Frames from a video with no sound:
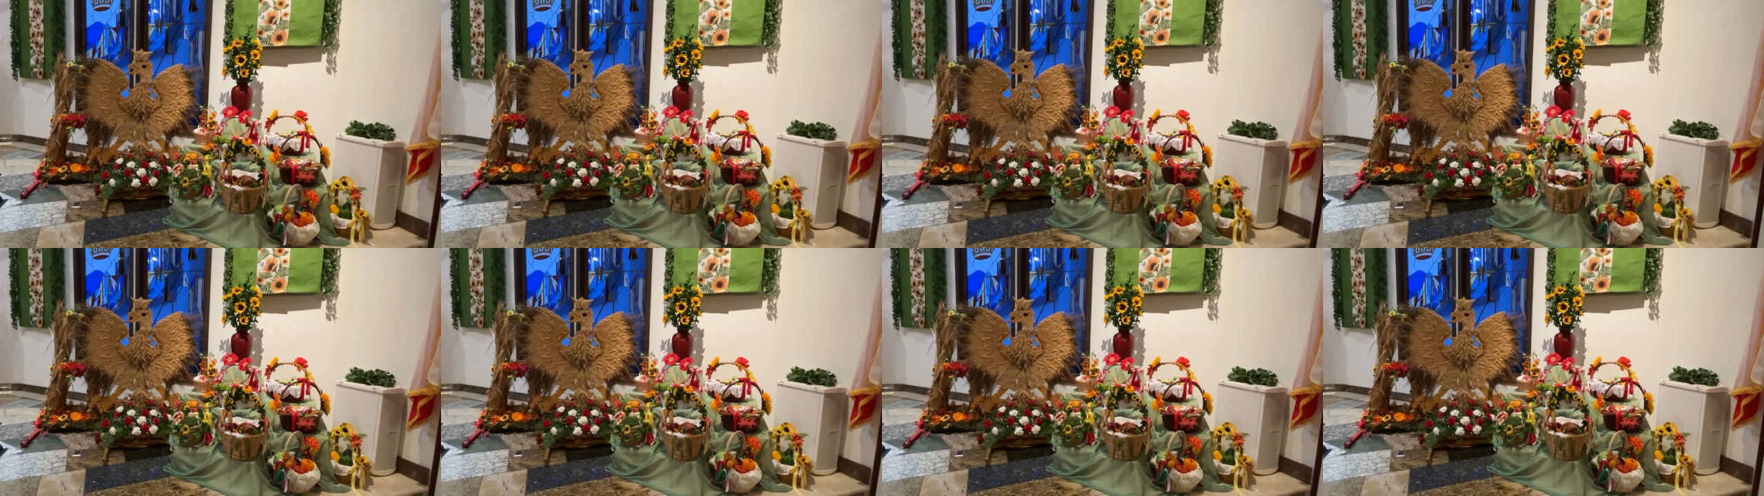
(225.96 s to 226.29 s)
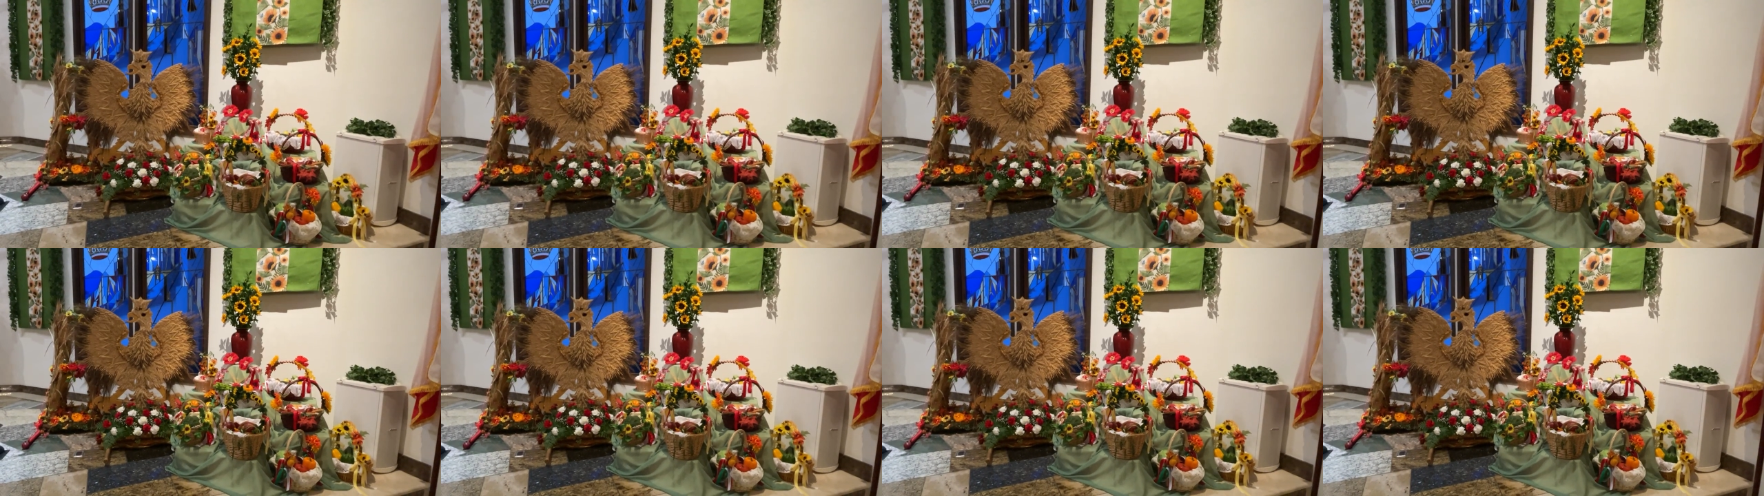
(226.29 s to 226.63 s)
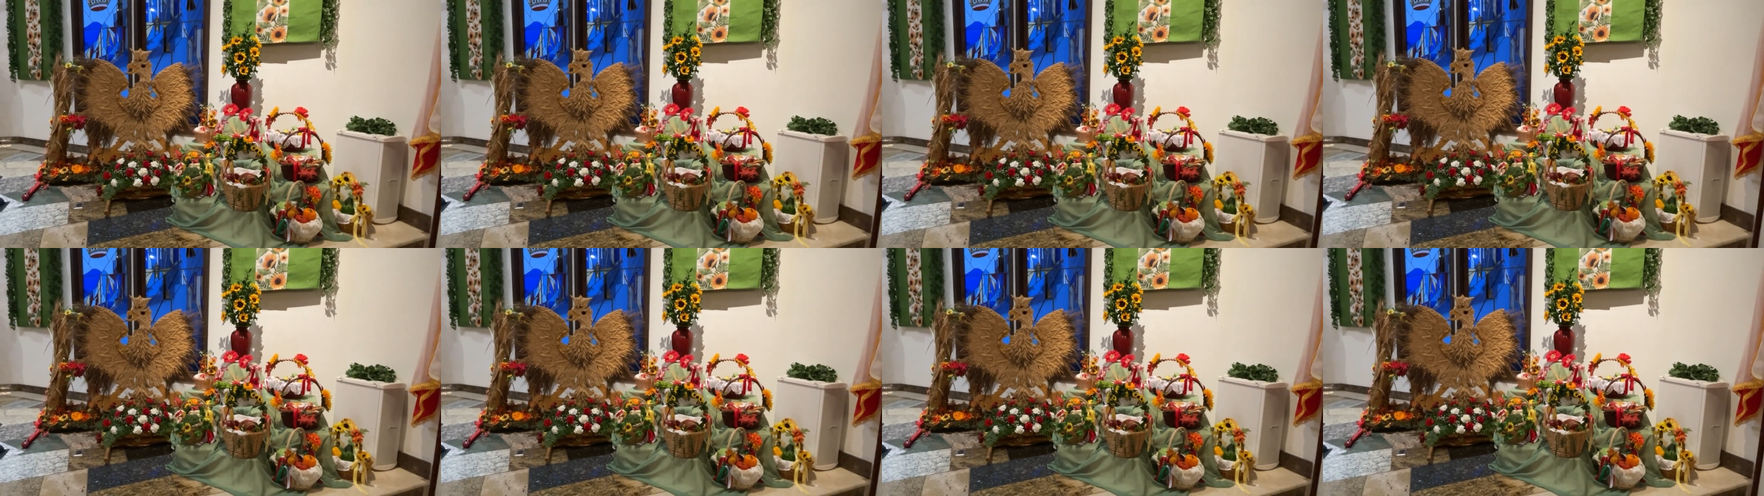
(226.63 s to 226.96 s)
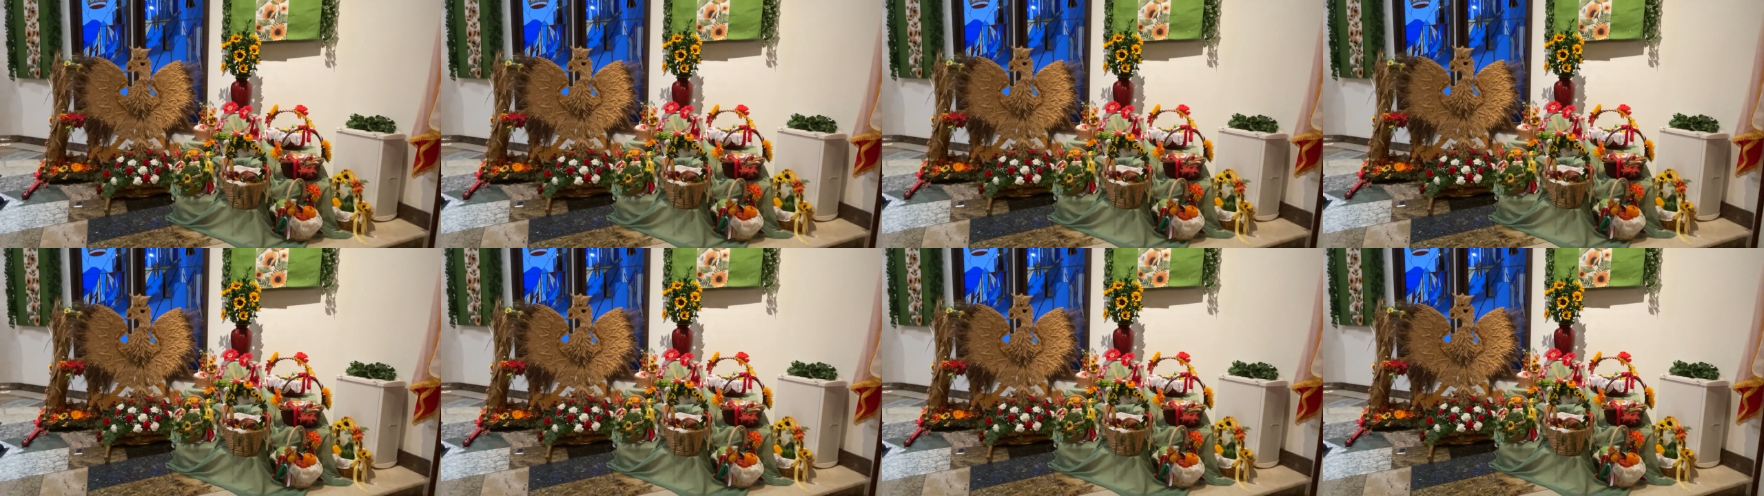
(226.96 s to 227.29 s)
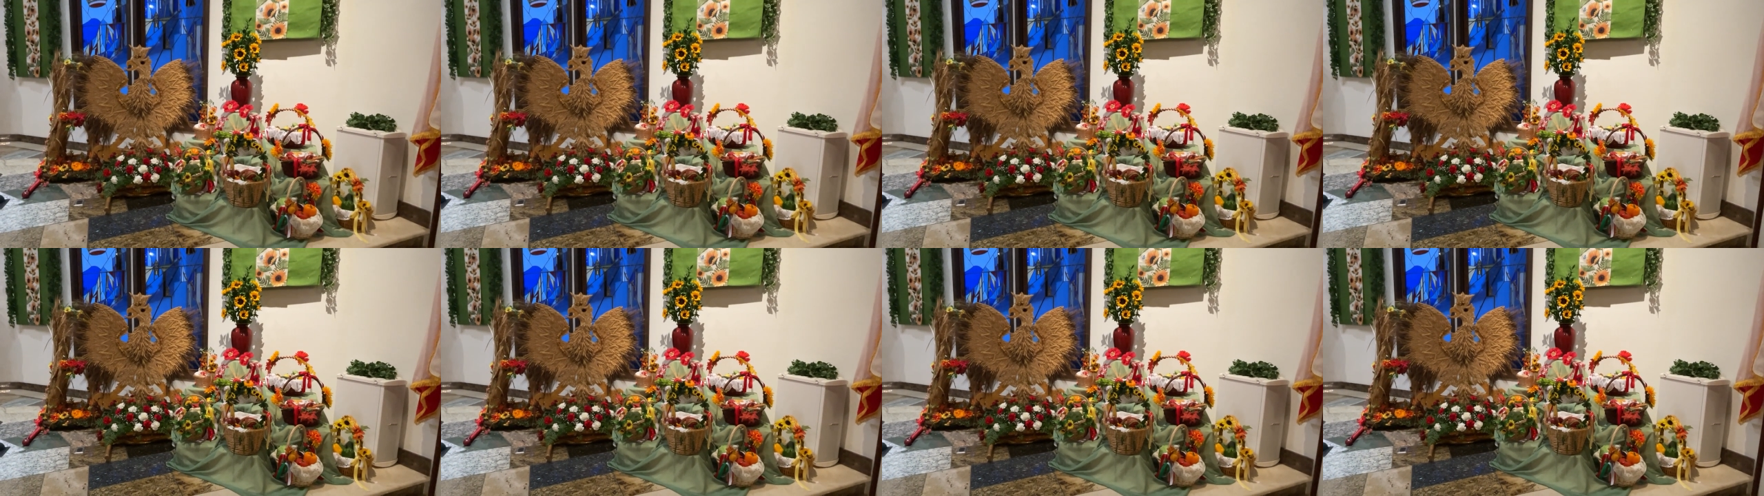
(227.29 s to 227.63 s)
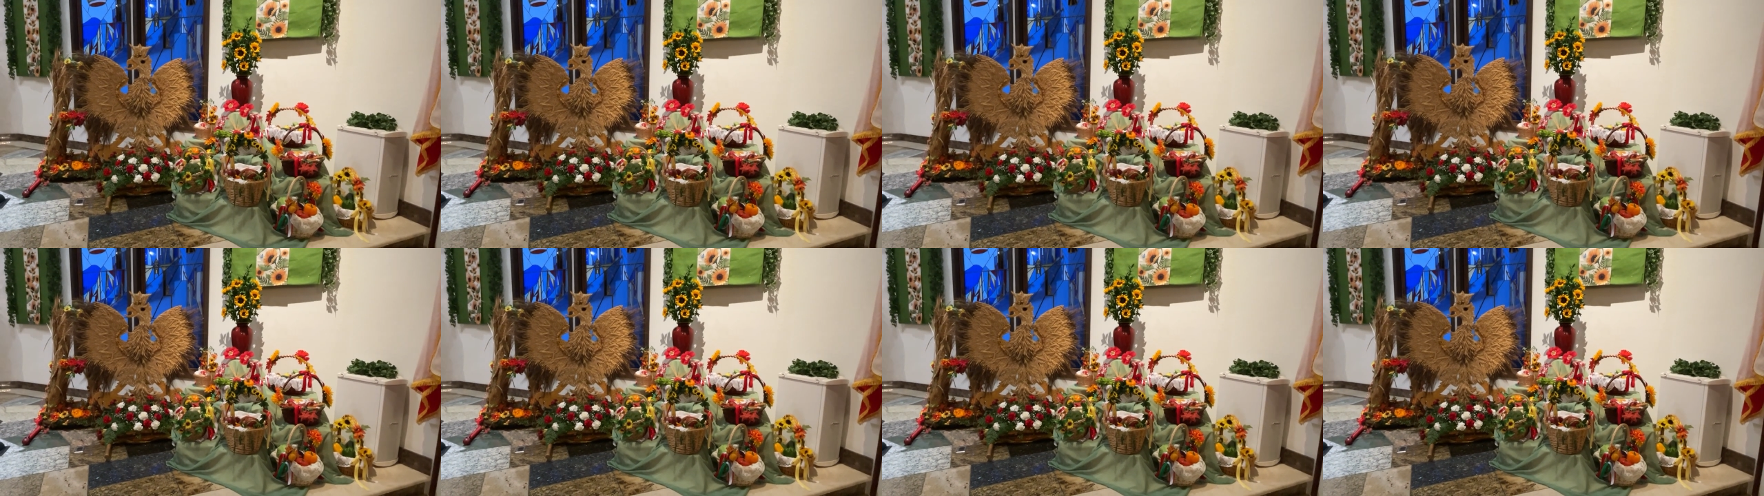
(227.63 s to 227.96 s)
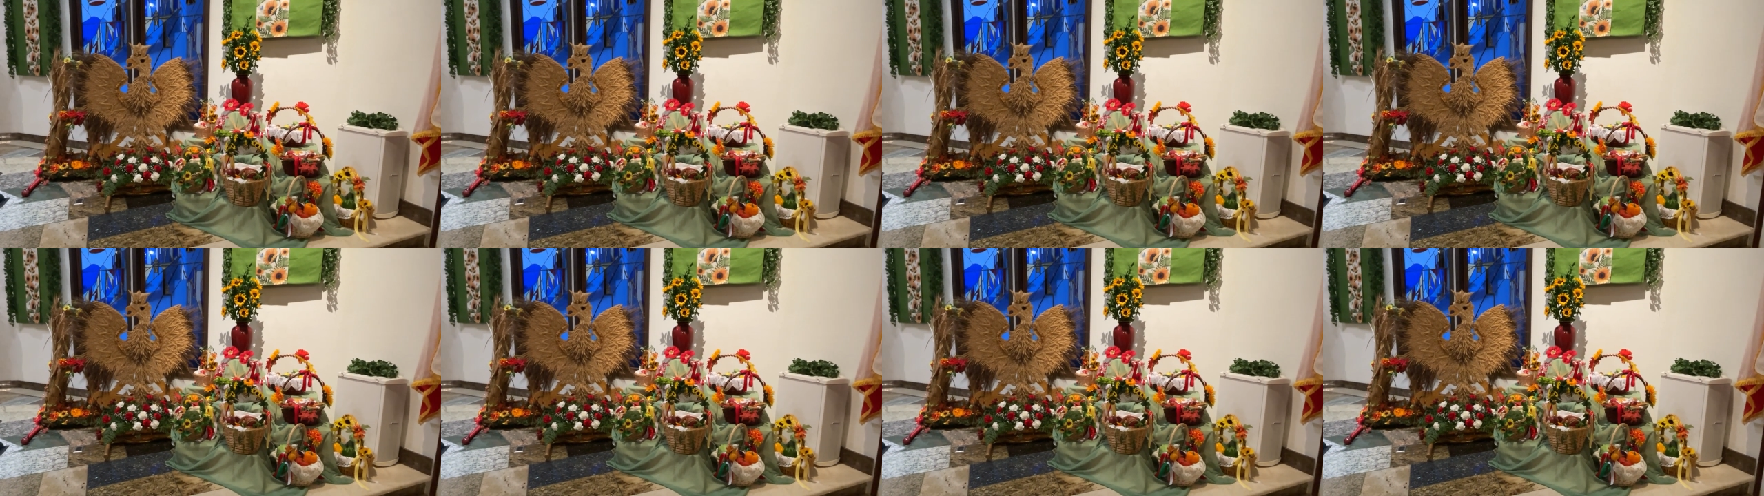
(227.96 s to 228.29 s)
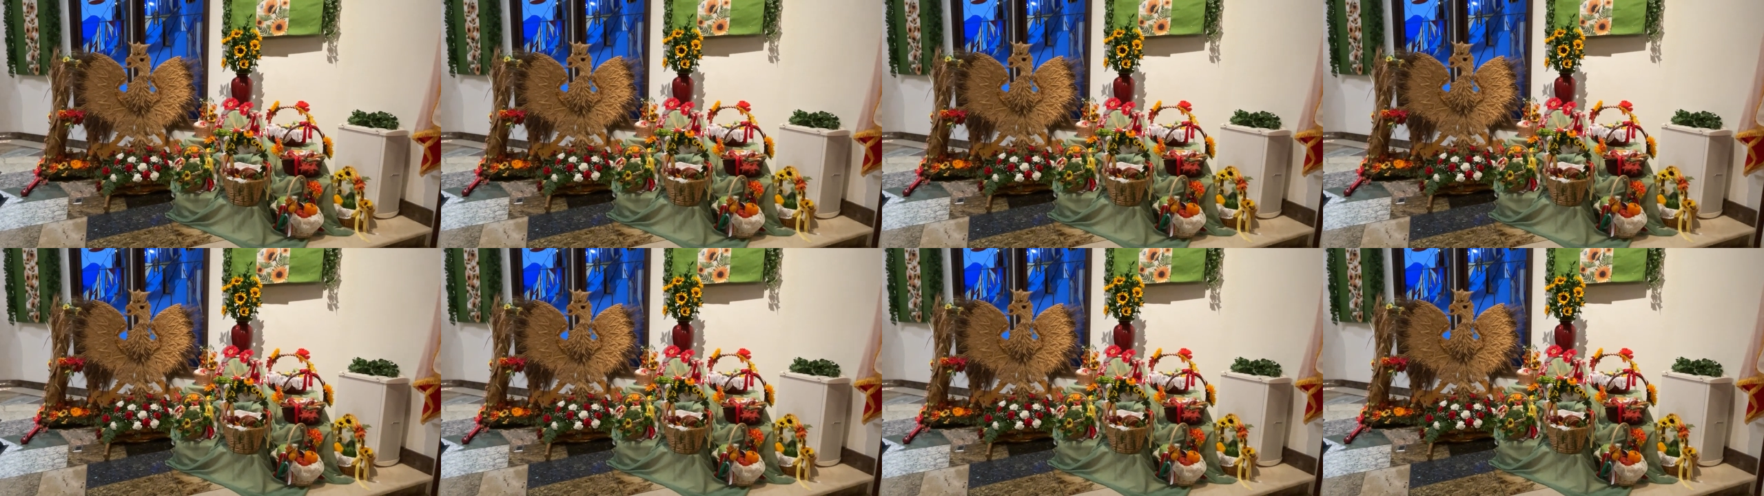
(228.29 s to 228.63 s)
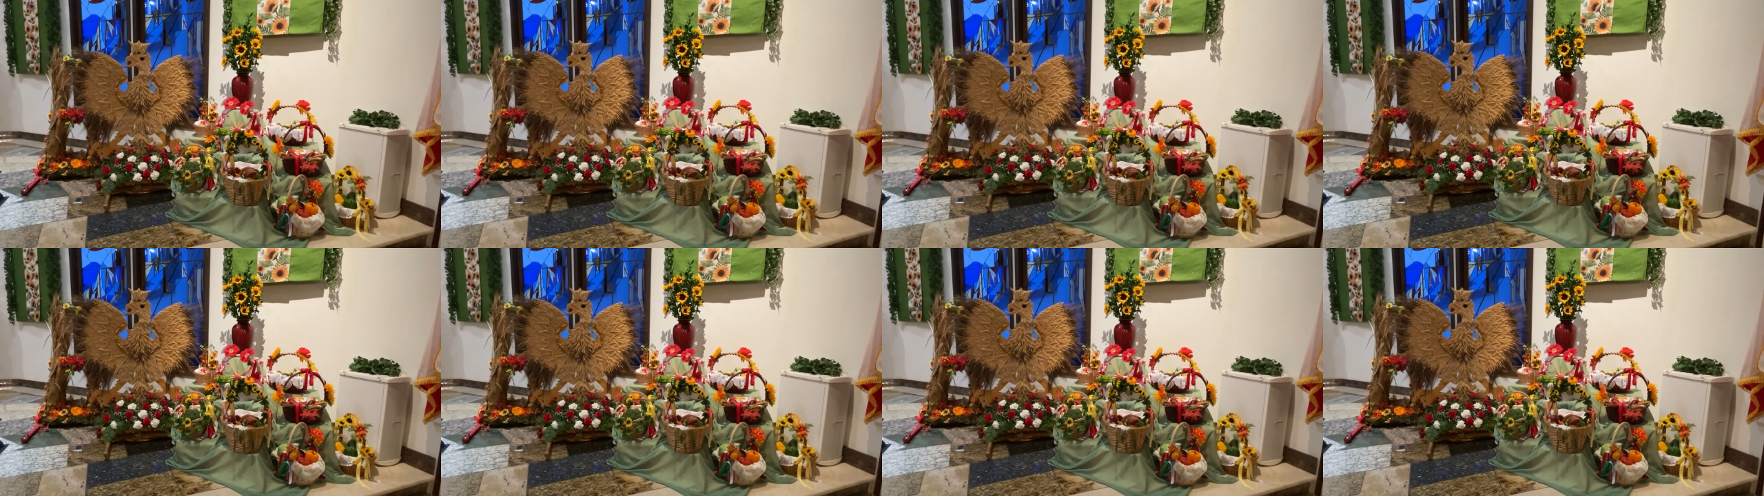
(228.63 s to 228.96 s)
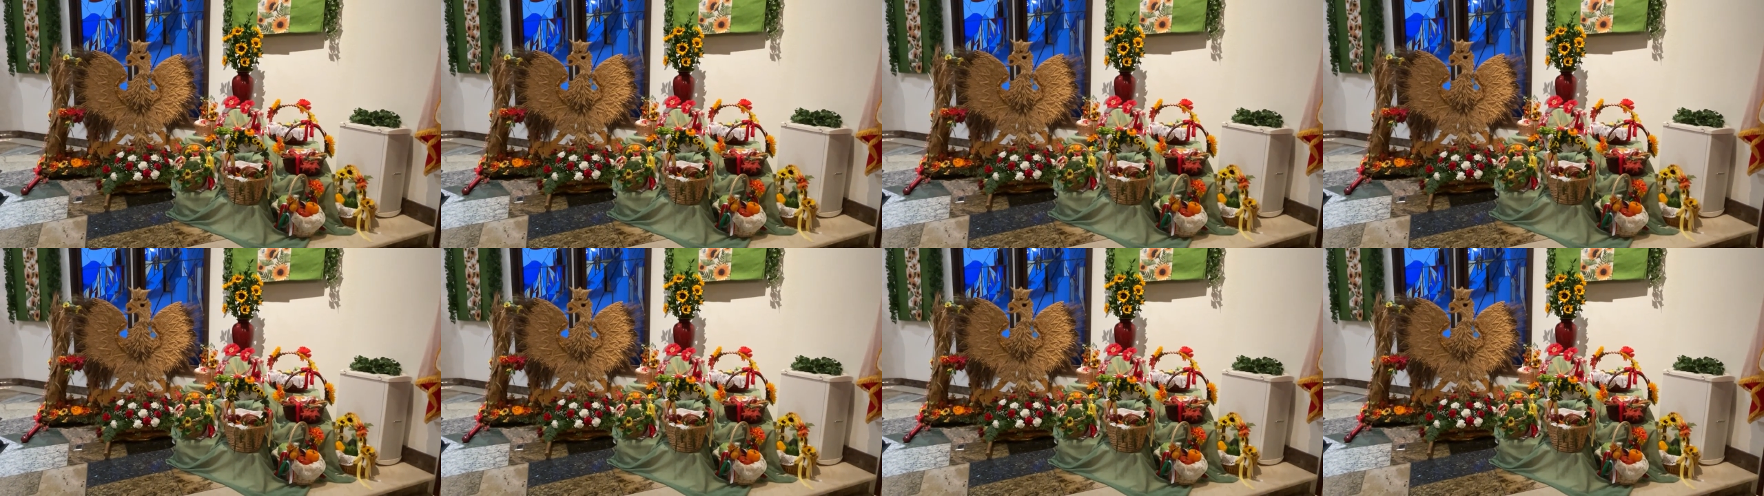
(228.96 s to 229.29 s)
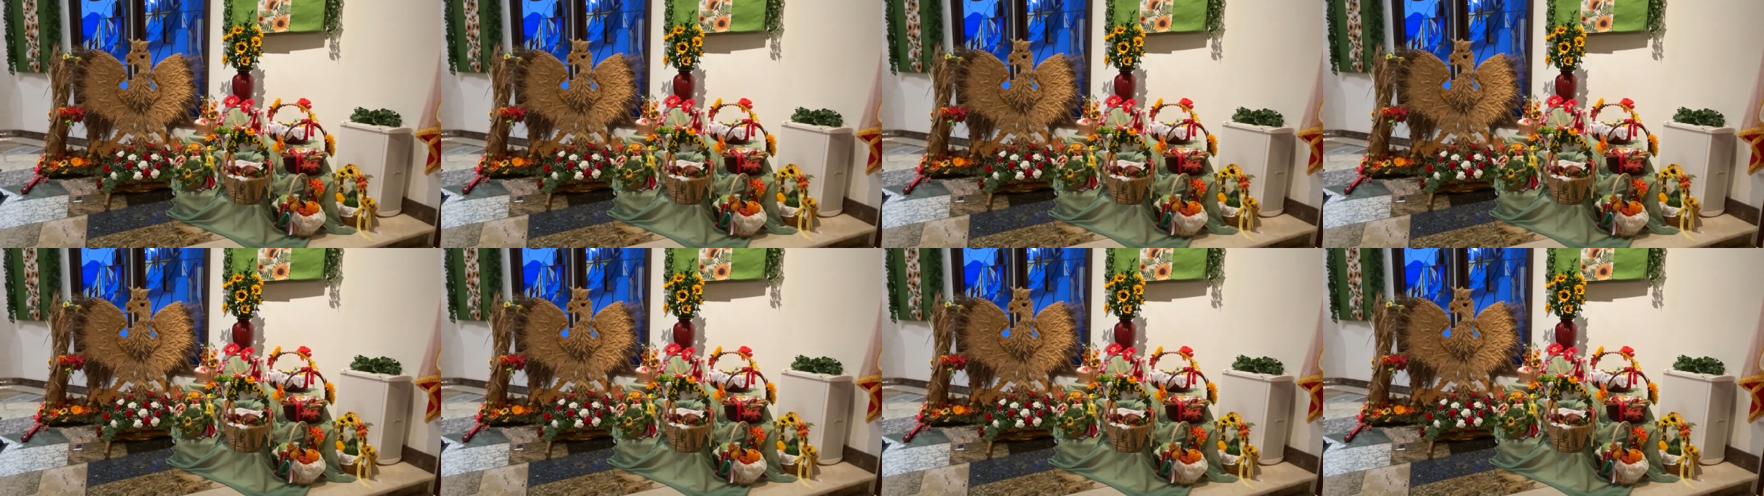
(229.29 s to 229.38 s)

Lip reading: Nobody's mouth can be seen.